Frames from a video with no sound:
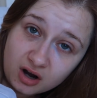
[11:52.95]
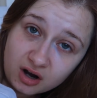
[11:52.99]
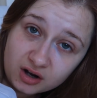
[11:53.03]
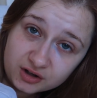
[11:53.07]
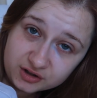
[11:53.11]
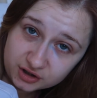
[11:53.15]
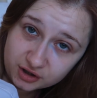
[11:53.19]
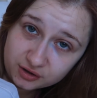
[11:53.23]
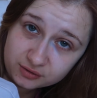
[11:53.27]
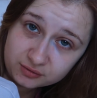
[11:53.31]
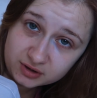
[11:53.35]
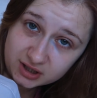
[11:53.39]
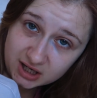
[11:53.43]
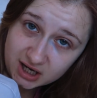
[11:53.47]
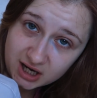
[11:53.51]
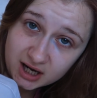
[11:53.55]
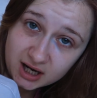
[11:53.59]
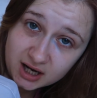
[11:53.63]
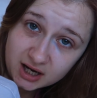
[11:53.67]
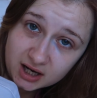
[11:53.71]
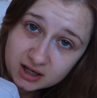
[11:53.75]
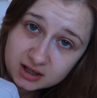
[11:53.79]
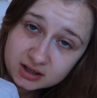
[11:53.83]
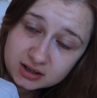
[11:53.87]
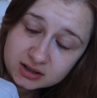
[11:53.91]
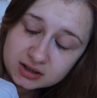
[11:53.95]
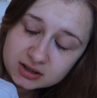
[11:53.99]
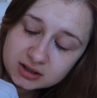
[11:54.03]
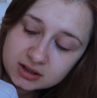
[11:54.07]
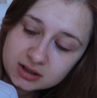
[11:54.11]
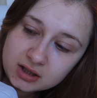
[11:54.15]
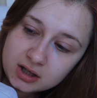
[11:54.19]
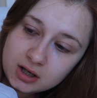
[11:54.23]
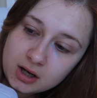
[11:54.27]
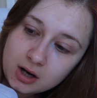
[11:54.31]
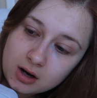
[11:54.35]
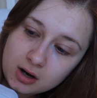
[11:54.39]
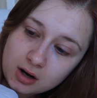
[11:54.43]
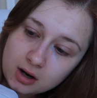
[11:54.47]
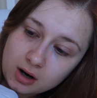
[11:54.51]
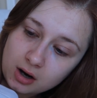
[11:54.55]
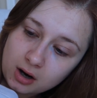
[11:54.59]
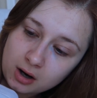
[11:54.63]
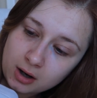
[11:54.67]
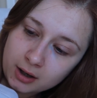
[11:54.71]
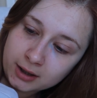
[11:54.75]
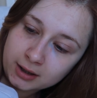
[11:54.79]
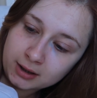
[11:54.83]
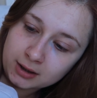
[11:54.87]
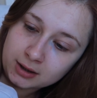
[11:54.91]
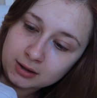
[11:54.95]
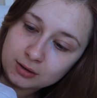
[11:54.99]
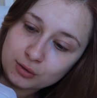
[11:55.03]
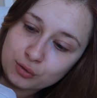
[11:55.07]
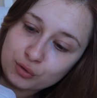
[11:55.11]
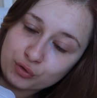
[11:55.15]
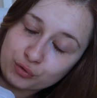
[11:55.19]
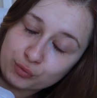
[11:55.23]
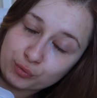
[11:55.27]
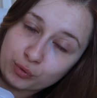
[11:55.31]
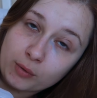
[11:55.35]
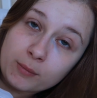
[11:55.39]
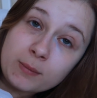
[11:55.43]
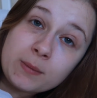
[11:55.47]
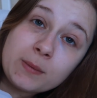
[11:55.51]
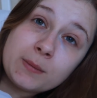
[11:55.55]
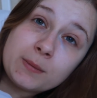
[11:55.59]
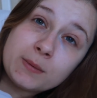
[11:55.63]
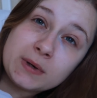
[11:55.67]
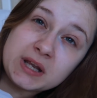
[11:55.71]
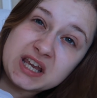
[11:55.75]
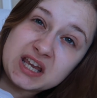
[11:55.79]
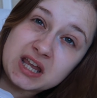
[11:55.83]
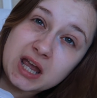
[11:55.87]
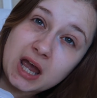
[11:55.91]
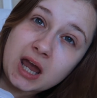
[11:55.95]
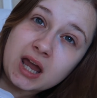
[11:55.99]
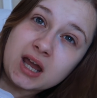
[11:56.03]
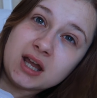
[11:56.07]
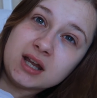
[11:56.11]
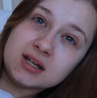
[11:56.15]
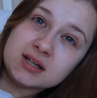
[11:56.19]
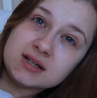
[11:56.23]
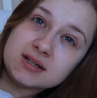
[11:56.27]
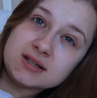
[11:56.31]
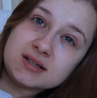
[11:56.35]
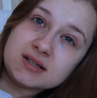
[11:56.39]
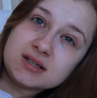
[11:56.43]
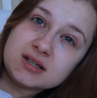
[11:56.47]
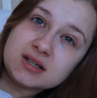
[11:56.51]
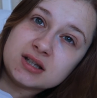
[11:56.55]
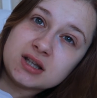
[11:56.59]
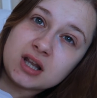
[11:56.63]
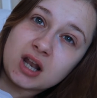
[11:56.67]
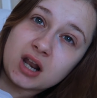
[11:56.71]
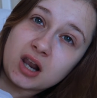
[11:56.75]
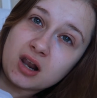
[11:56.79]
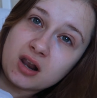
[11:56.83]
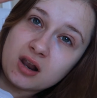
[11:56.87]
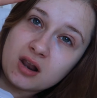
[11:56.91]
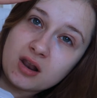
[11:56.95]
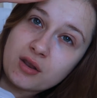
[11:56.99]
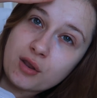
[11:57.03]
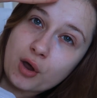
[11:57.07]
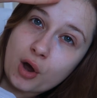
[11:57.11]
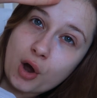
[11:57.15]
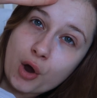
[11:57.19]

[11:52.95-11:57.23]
I don't care. I probably gained the